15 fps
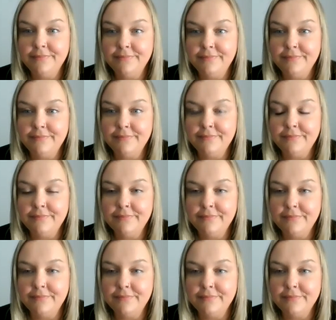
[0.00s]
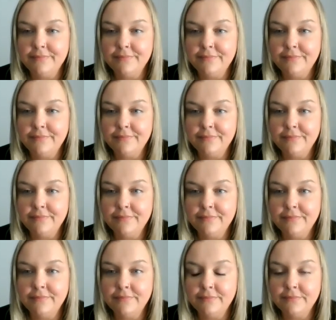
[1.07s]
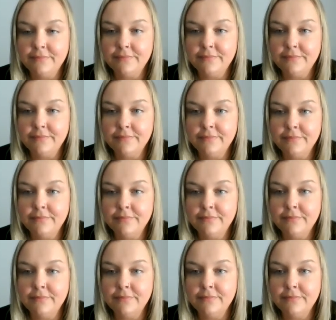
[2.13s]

No words are spoken by the person on screen.